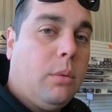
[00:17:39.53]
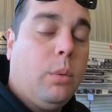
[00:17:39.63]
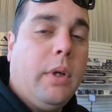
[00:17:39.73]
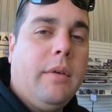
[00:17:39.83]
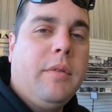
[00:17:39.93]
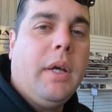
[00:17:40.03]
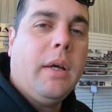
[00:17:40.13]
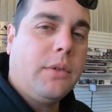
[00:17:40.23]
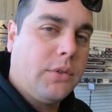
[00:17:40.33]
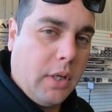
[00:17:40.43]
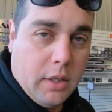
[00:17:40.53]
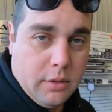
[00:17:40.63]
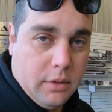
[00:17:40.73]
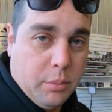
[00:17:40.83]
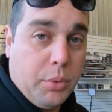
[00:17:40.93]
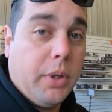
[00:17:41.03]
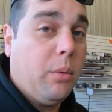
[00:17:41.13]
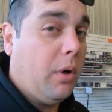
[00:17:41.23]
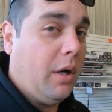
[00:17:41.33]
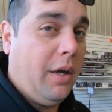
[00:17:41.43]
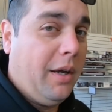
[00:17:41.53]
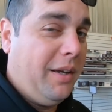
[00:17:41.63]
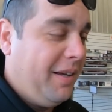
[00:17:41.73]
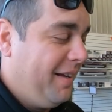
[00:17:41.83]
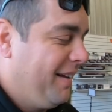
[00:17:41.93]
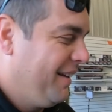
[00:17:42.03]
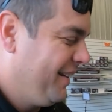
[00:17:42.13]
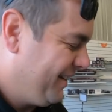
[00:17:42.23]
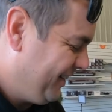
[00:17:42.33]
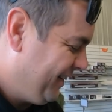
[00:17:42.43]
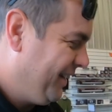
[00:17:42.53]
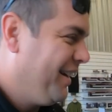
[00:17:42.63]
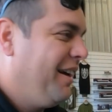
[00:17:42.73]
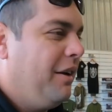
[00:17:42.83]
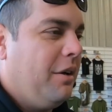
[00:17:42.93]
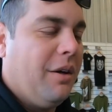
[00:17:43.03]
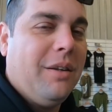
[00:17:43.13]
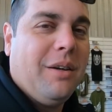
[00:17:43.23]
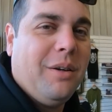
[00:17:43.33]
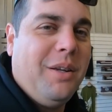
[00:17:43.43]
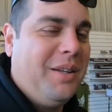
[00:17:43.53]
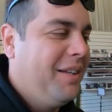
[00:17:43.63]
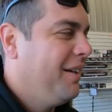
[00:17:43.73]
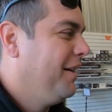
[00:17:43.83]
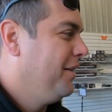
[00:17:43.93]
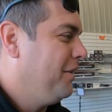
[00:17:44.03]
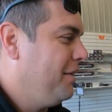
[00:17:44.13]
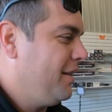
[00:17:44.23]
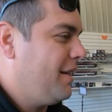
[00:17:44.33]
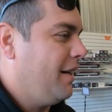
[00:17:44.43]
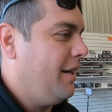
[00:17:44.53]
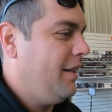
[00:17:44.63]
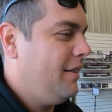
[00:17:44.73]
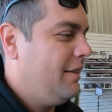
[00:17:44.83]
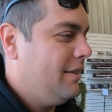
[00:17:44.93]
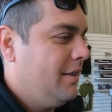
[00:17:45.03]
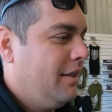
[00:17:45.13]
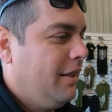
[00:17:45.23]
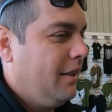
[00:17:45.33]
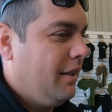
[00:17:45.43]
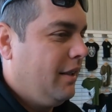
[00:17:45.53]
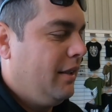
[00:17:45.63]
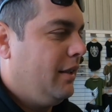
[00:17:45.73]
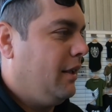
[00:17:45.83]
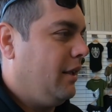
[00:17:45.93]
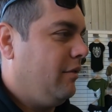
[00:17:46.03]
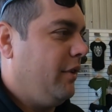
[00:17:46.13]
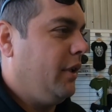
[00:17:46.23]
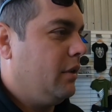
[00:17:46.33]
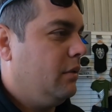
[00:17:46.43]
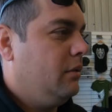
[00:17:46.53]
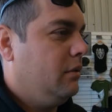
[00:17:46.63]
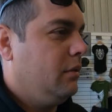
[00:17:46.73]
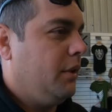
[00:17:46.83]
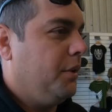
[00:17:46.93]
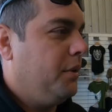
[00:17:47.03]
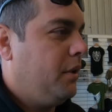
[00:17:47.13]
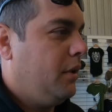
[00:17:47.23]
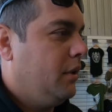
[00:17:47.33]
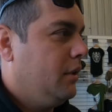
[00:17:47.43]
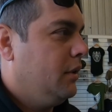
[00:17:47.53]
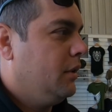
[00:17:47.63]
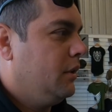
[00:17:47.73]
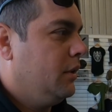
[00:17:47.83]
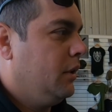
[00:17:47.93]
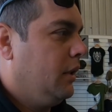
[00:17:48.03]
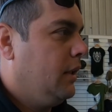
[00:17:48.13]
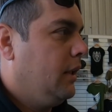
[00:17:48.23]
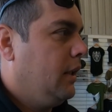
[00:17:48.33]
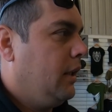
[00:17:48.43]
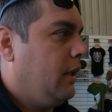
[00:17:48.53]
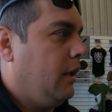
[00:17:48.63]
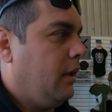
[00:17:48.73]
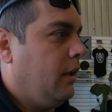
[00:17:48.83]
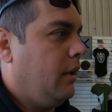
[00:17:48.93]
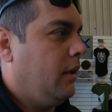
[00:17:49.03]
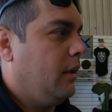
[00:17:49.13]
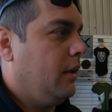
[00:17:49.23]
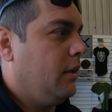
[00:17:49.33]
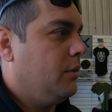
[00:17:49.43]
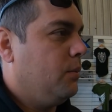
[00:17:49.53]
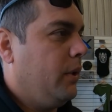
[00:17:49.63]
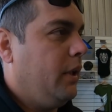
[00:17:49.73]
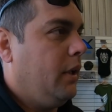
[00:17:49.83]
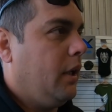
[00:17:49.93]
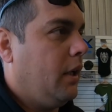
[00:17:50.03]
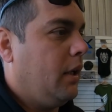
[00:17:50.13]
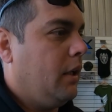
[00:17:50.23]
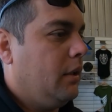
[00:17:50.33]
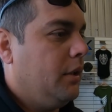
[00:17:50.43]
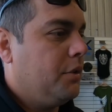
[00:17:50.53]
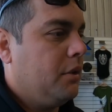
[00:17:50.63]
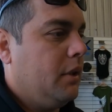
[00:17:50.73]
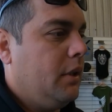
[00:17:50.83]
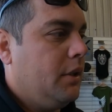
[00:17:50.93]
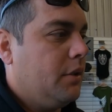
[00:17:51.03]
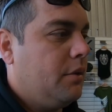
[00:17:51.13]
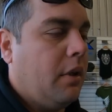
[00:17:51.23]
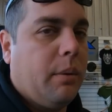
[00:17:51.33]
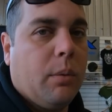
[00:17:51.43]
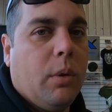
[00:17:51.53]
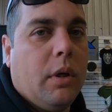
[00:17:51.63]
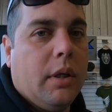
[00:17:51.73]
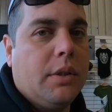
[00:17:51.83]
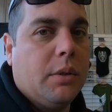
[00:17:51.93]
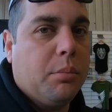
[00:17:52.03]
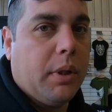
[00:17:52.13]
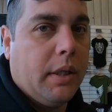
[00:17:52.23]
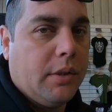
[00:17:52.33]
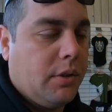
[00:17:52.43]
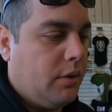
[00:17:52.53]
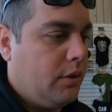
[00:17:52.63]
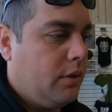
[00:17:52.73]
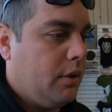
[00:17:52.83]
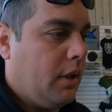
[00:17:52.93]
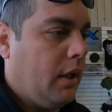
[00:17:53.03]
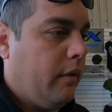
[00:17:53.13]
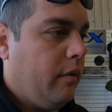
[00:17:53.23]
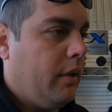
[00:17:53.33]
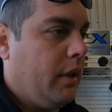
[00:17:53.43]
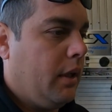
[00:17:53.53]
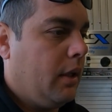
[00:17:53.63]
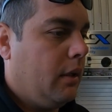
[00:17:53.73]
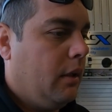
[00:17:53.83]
we have now started the pre-wire on the car, vehicle, ute, and we are literally just throwing wires in places to get everything